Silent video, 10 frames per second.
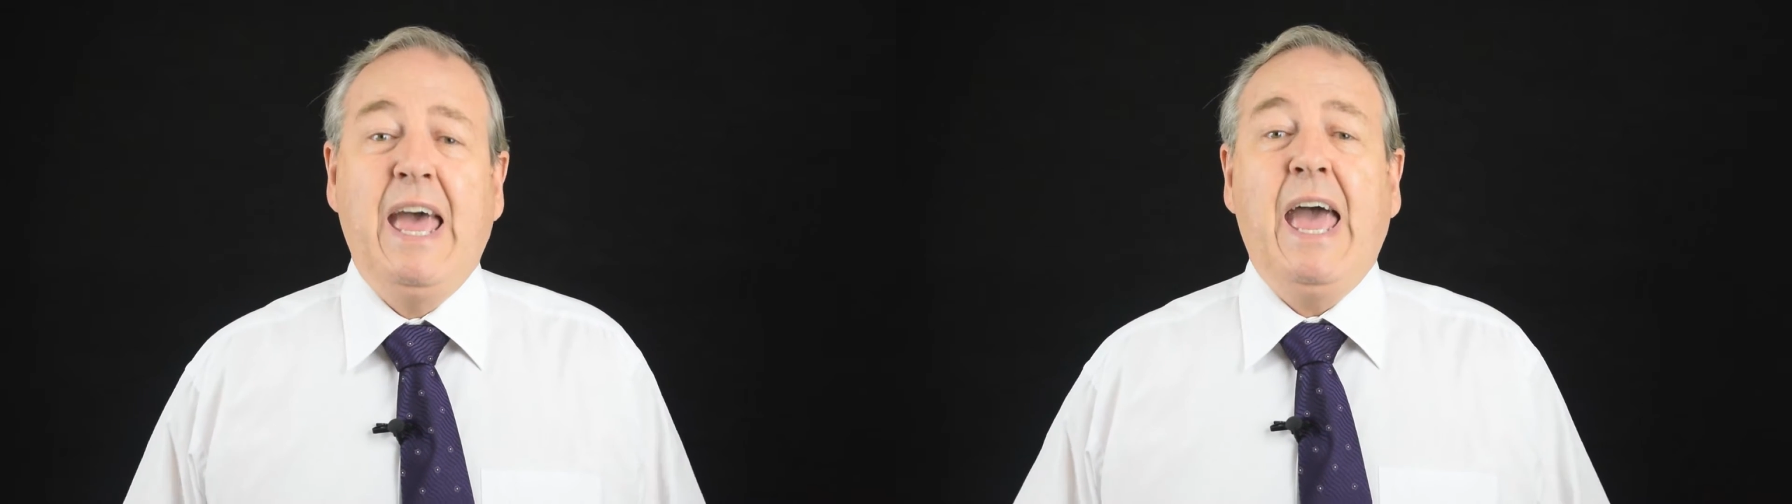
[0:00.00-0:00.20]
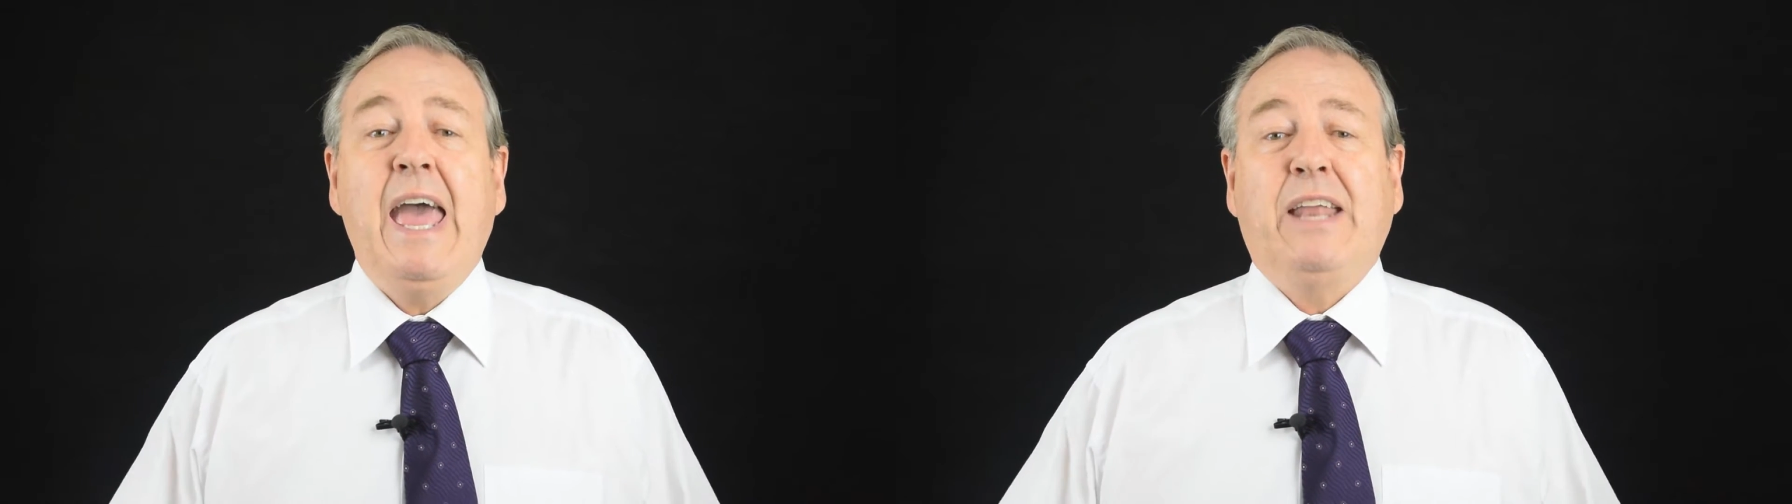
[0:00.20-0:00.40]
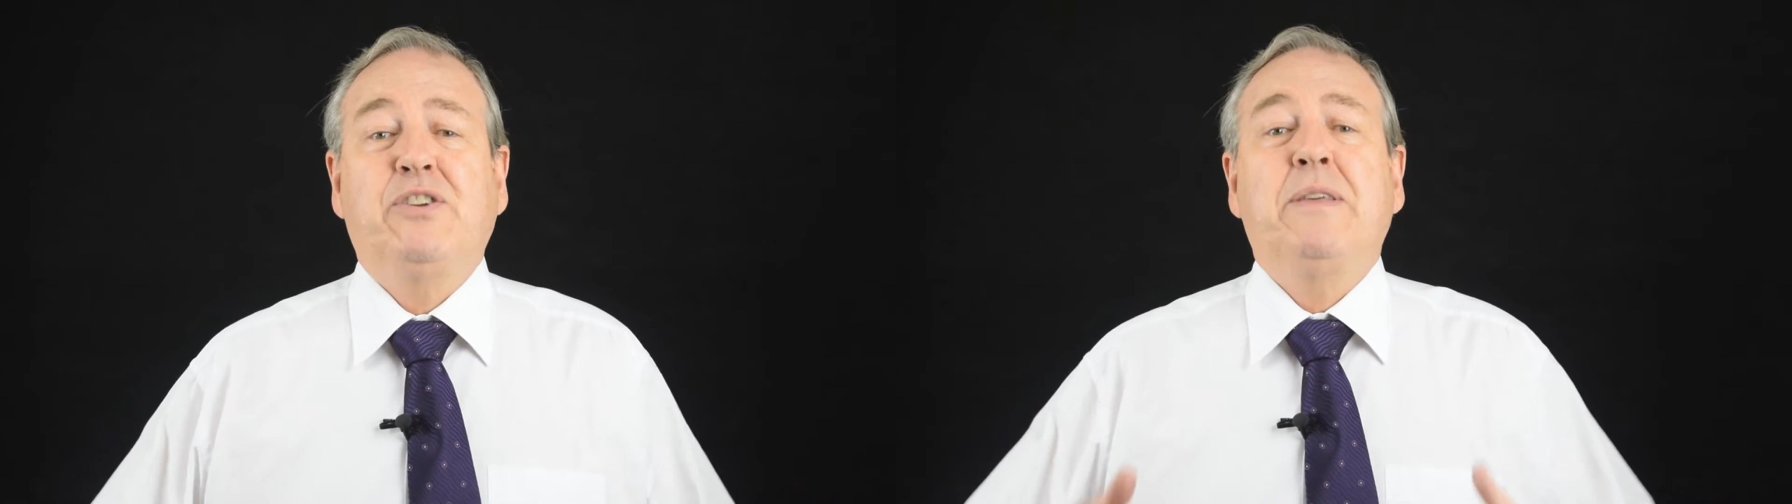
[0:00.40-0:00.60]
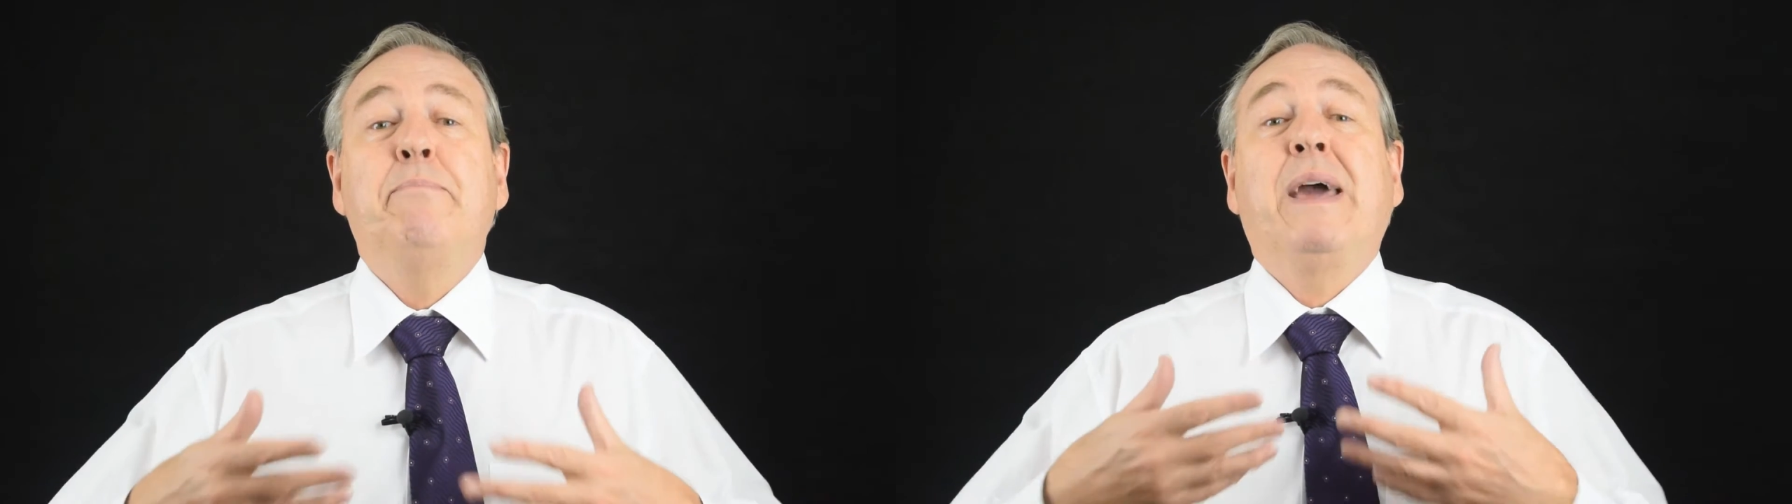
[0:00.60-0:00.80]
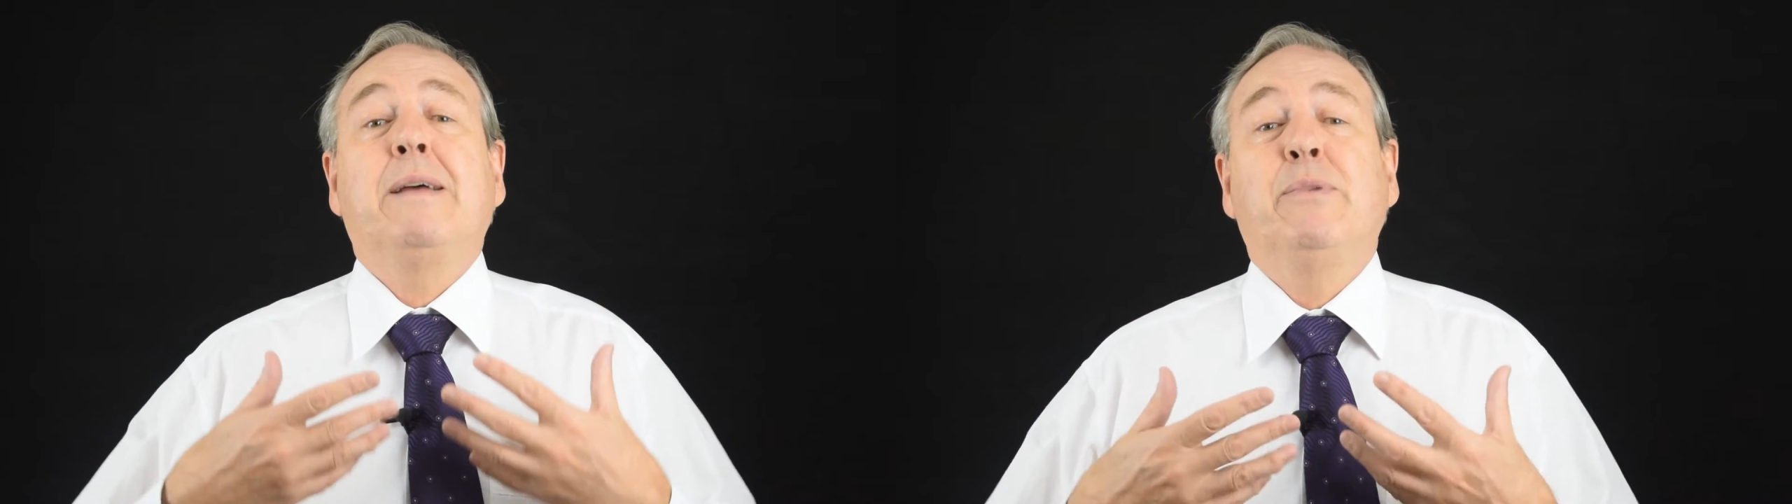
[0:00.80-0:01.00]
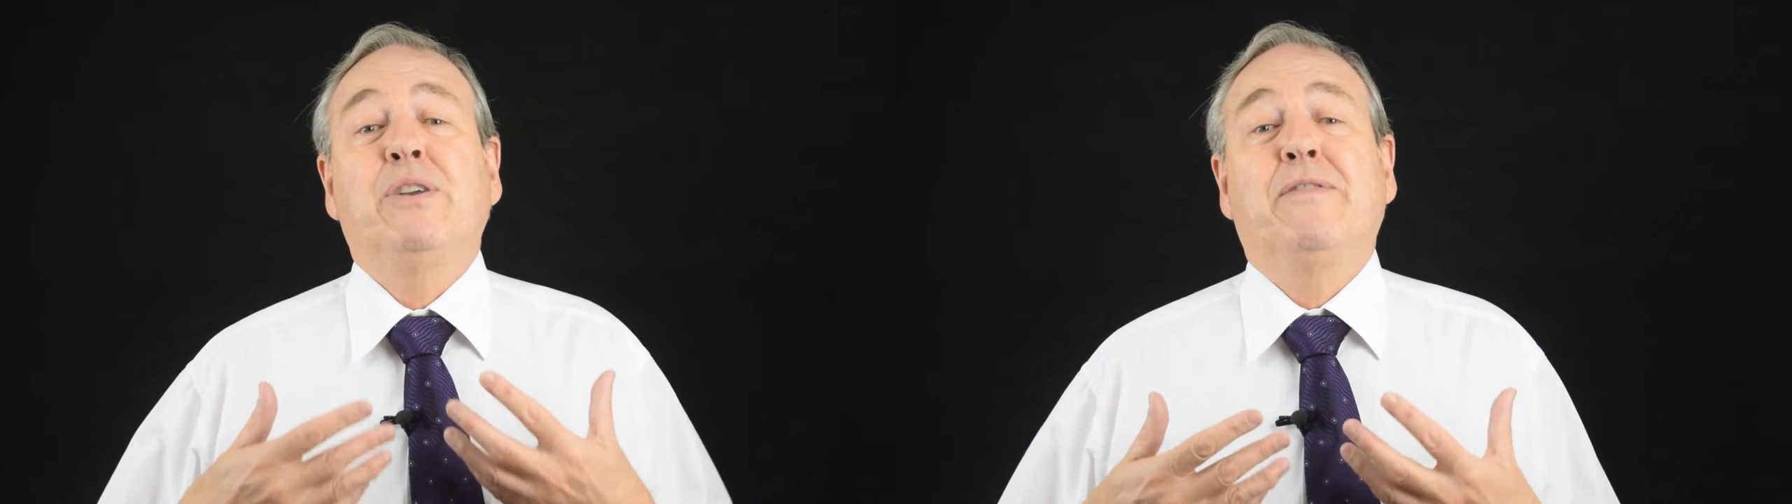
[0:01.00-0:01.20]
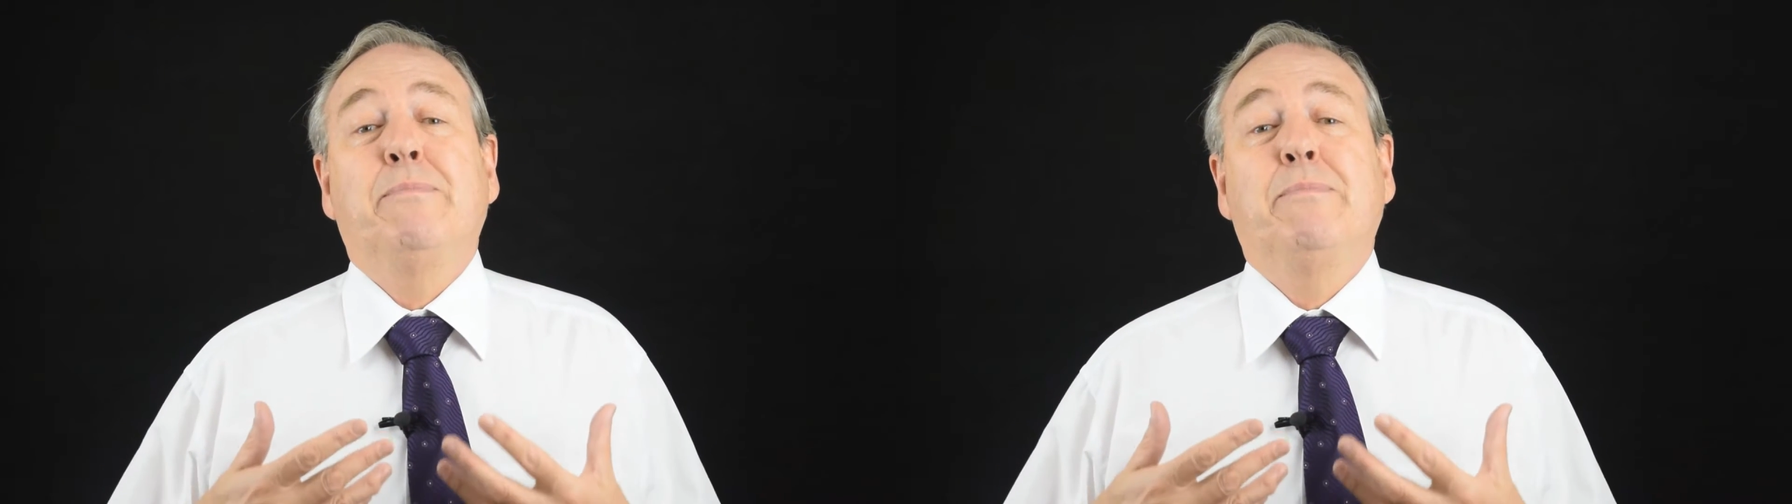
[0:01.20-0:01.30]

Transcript: and to the betterment of